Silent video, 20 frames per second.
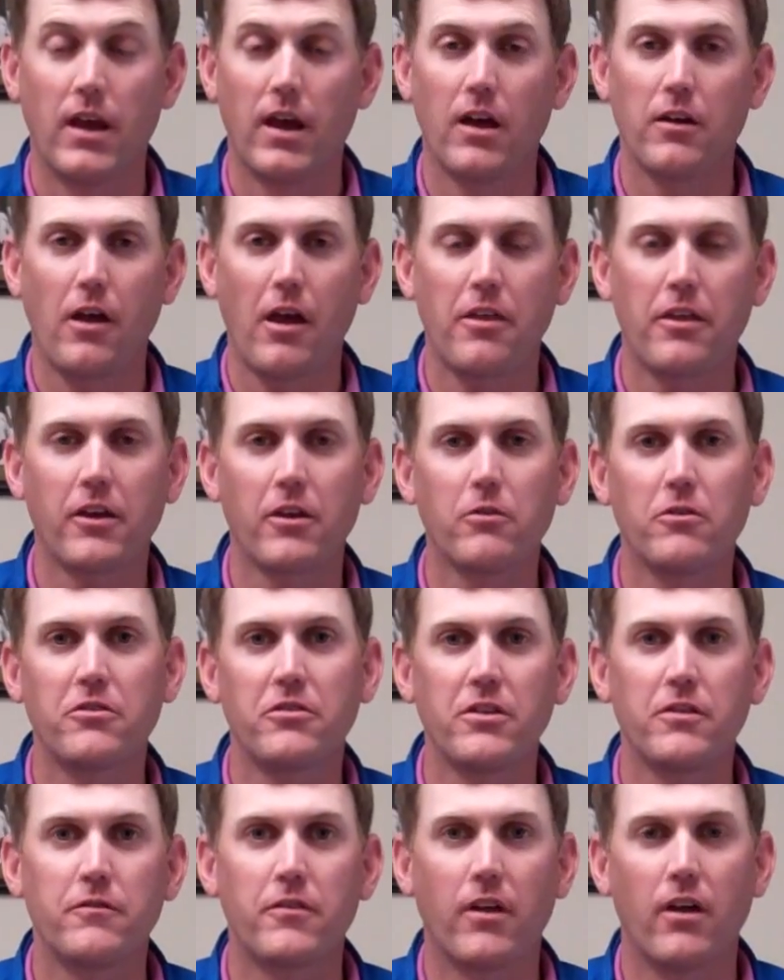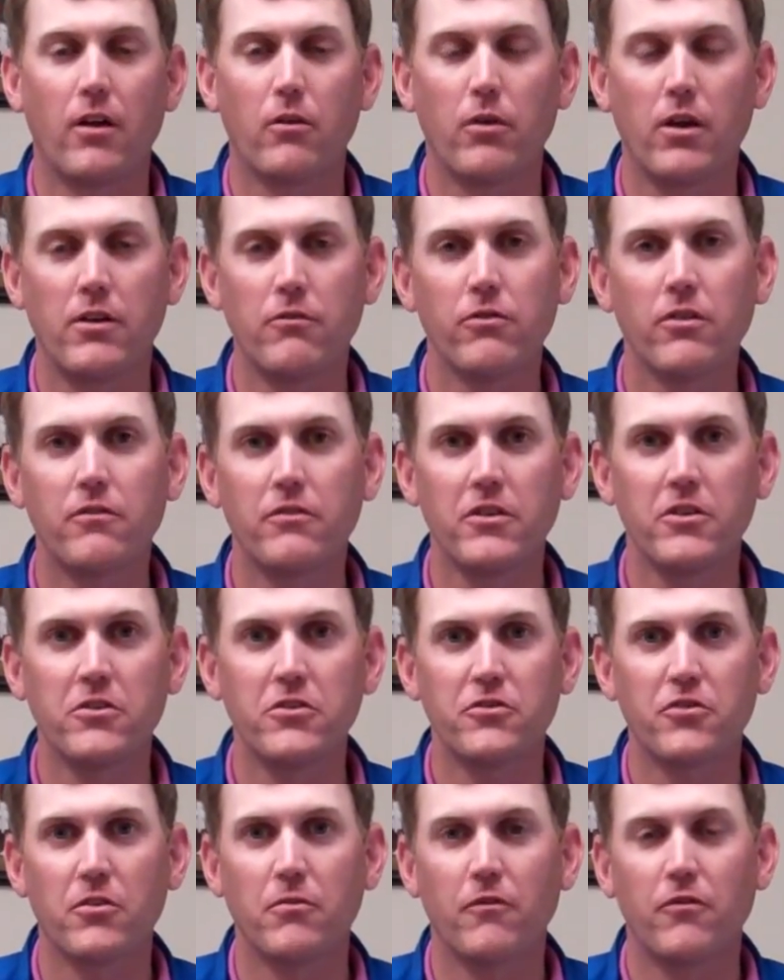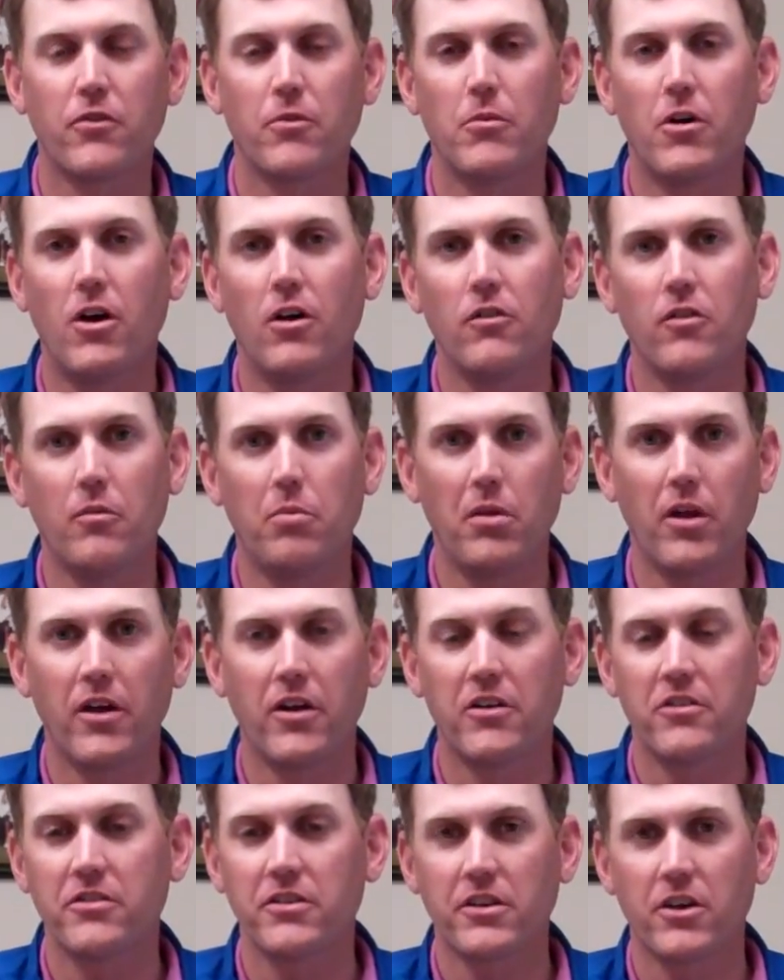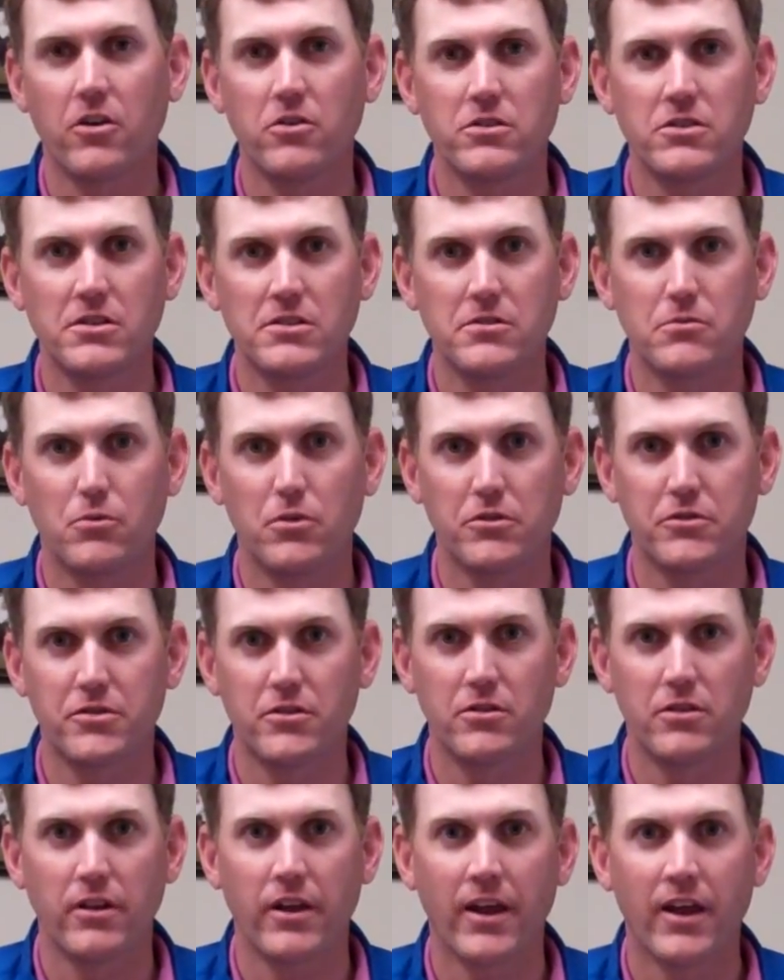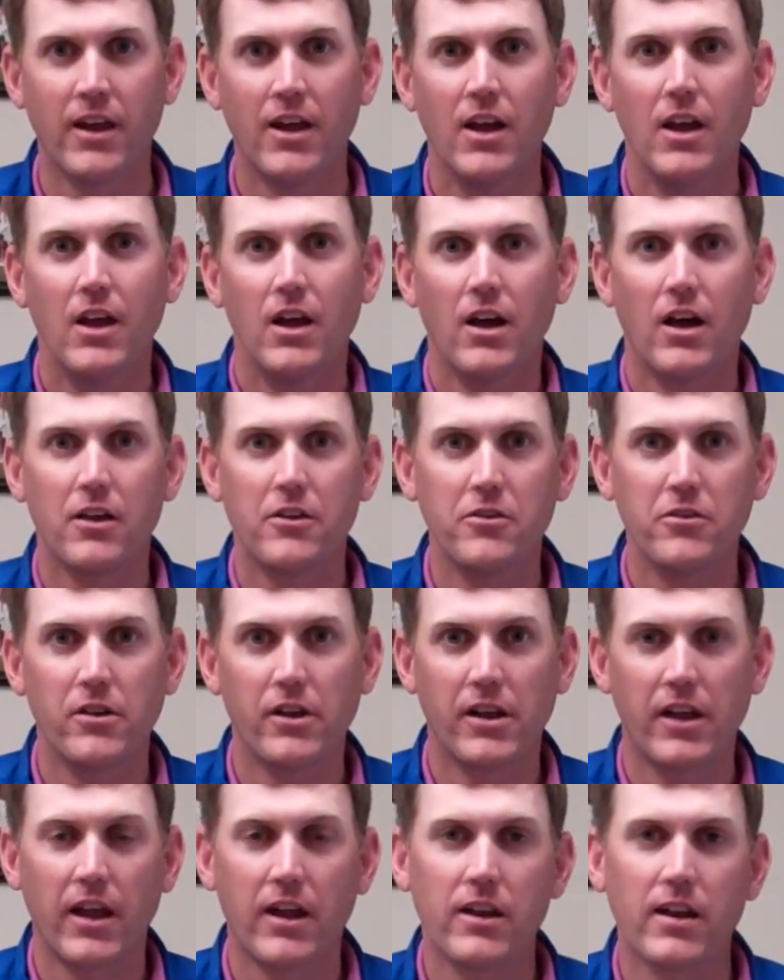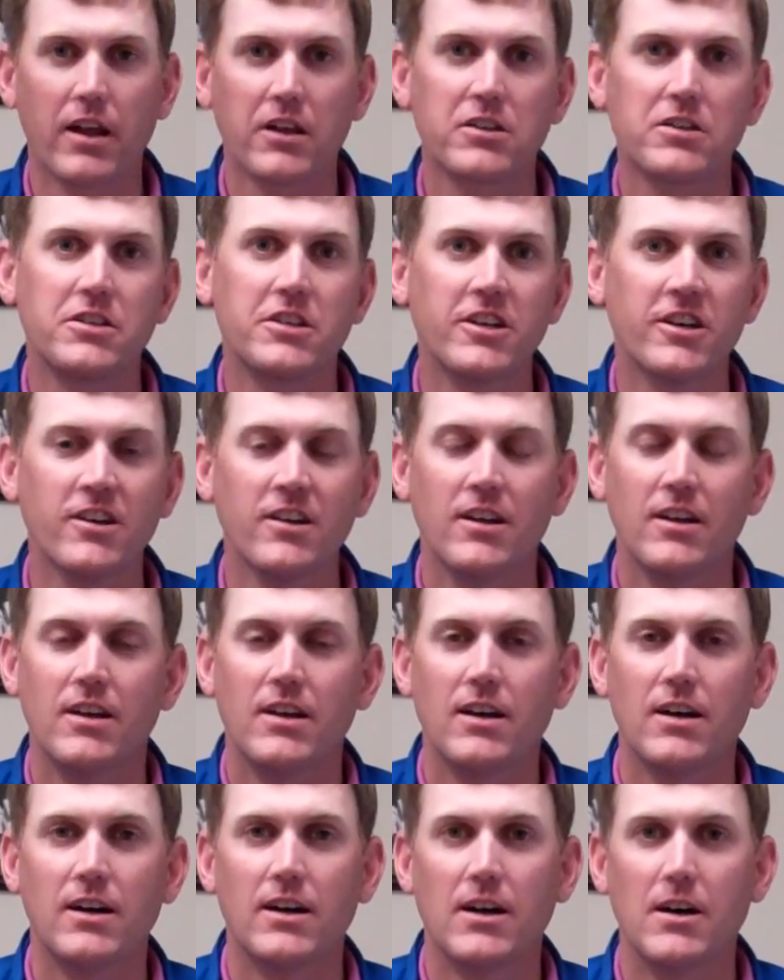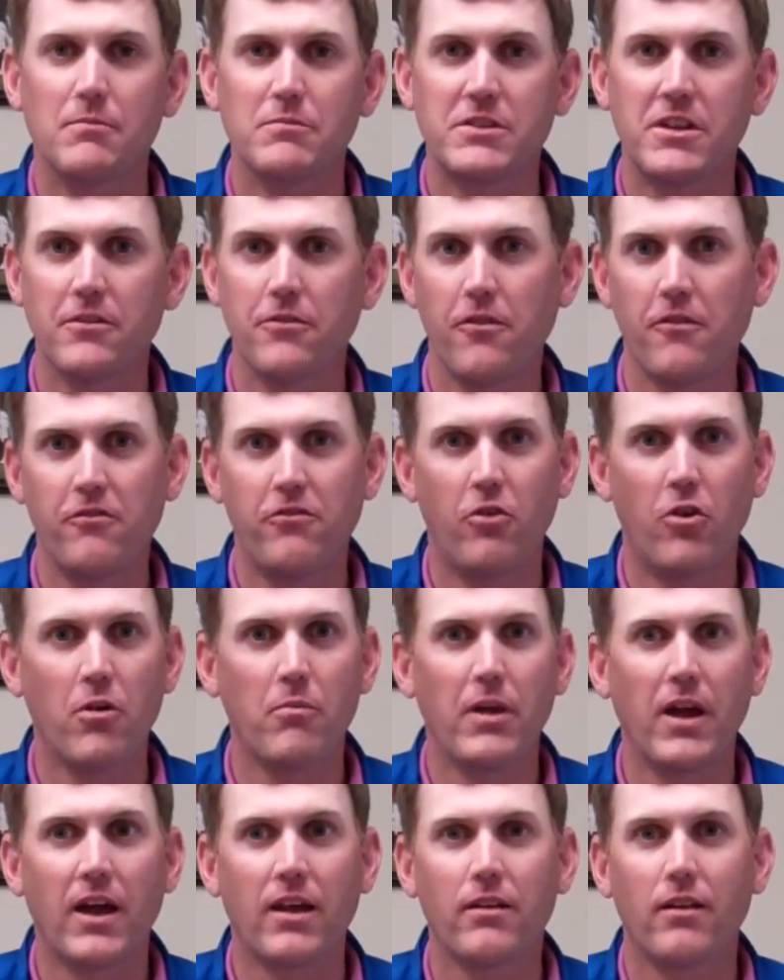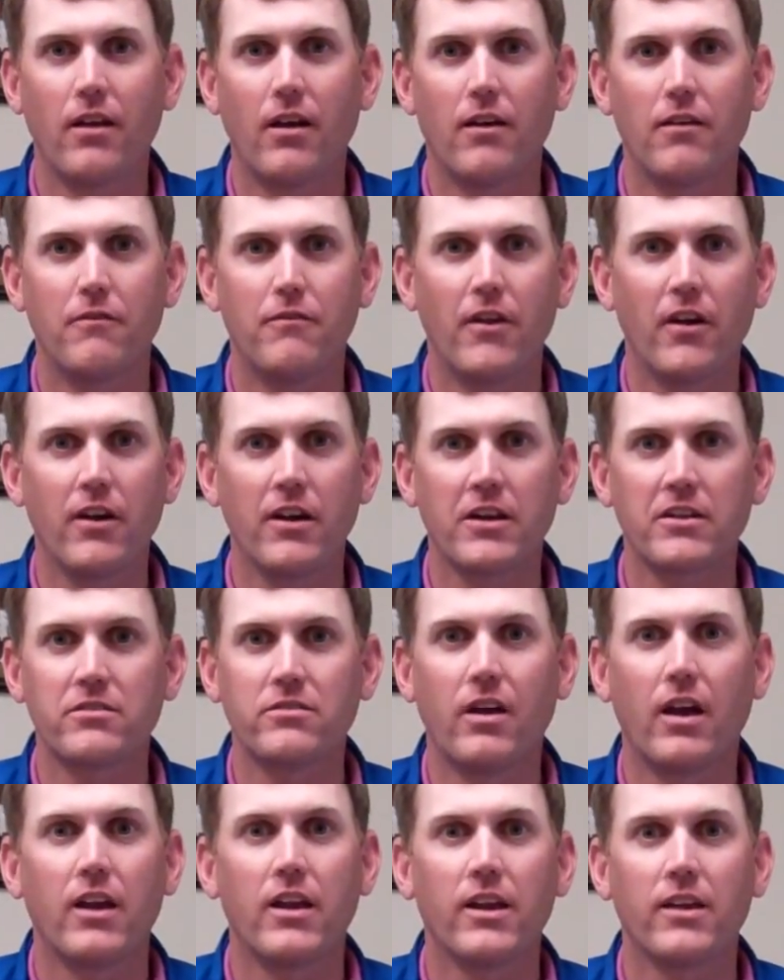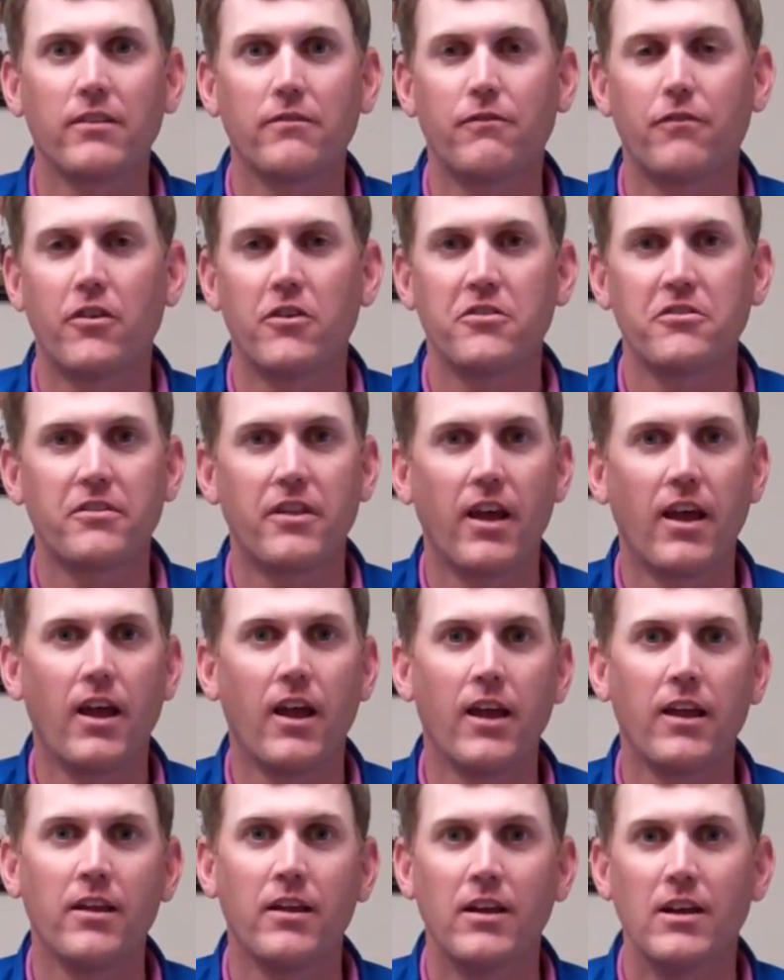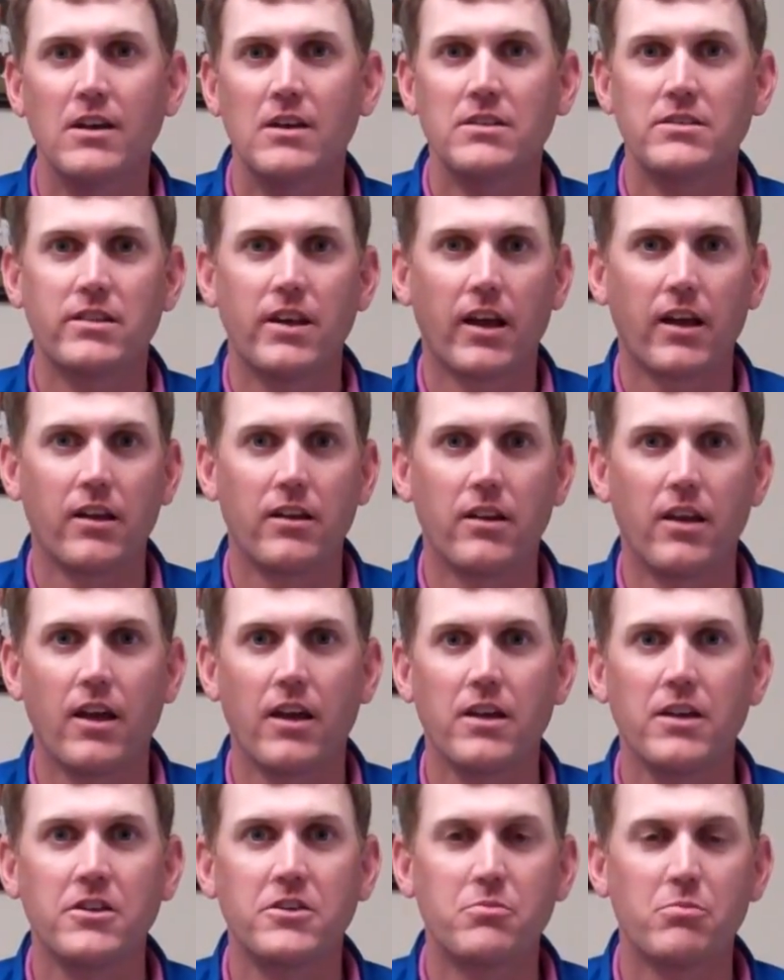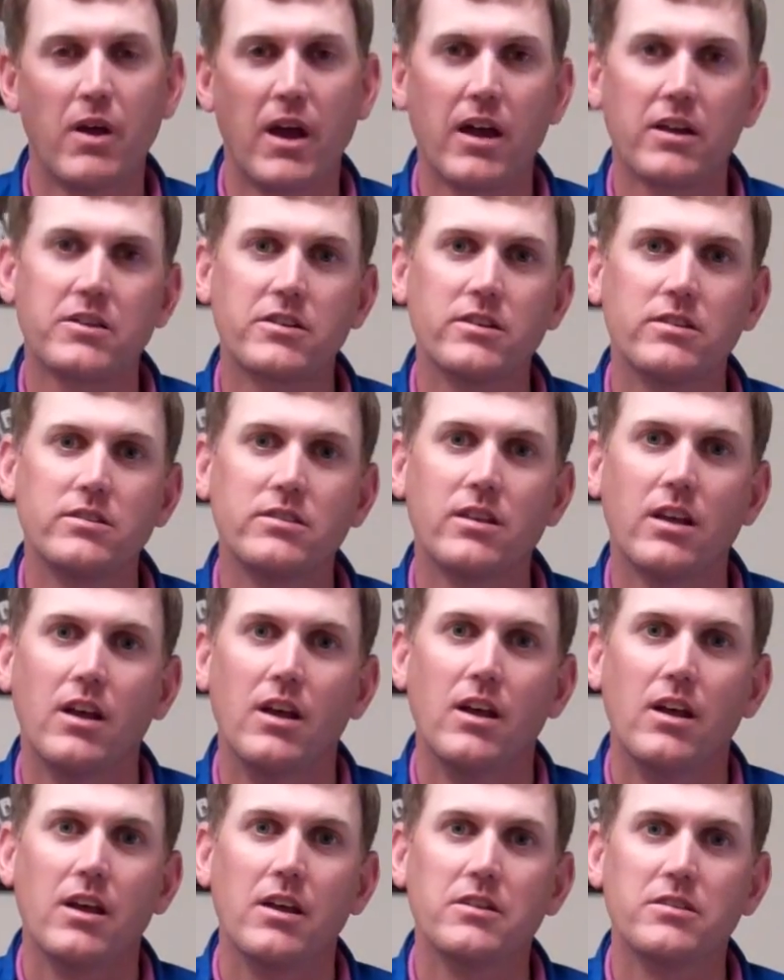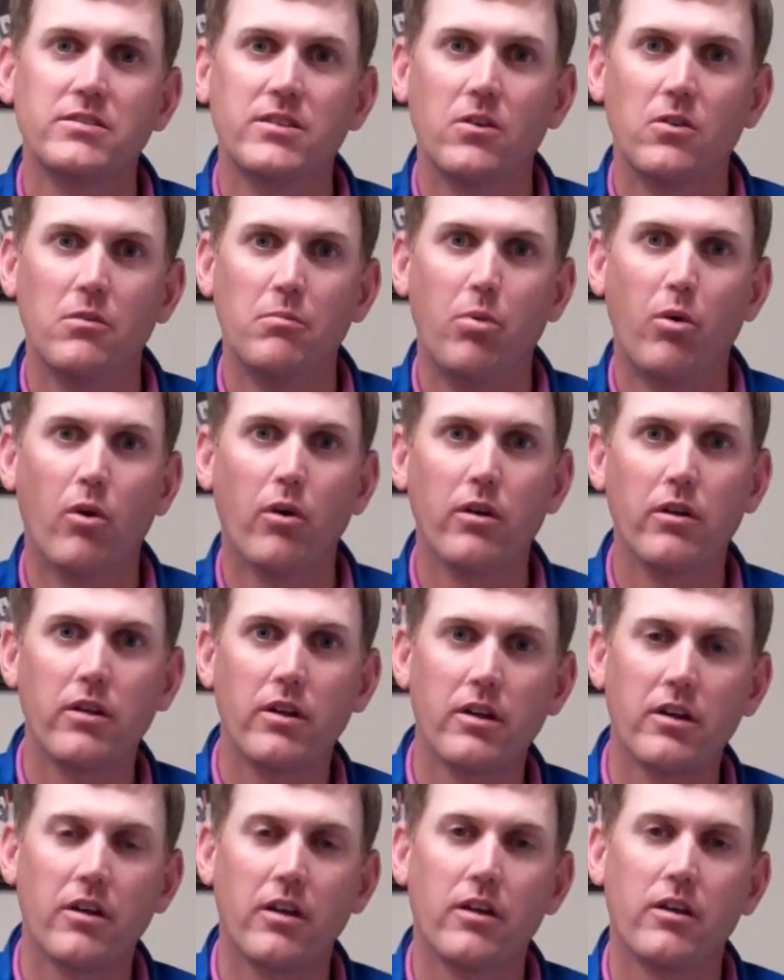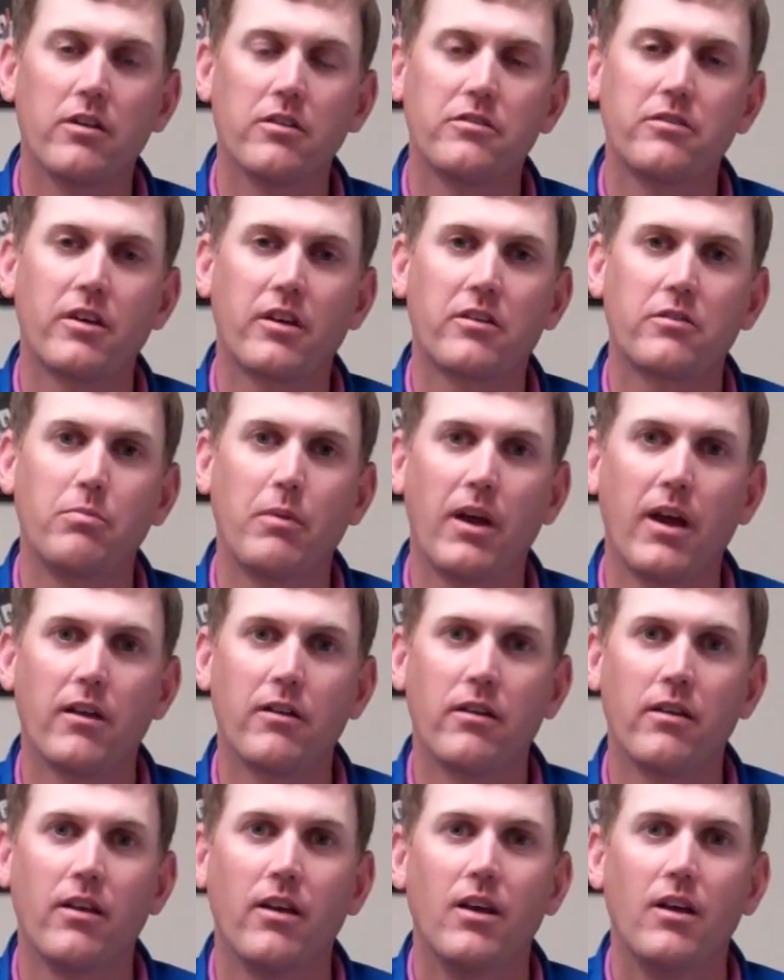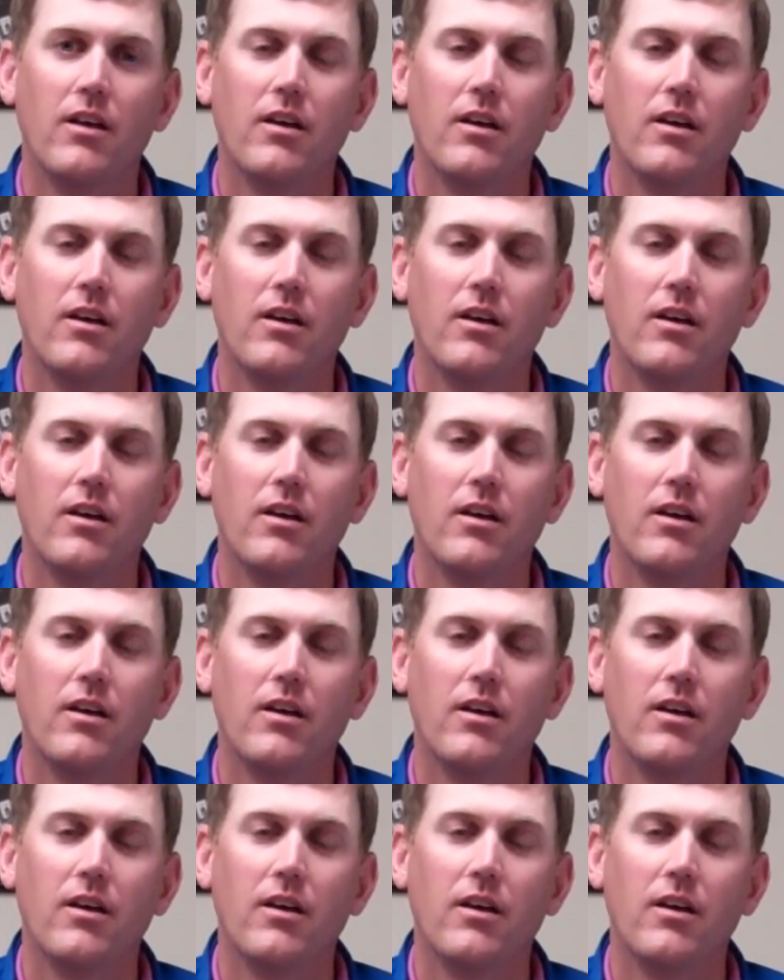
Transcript: Yeah, I think it received rave reviews from all the players and coaches. We'll certainly do it again next year. Different format, very exciting. First day, second day, each match is so important in a six-man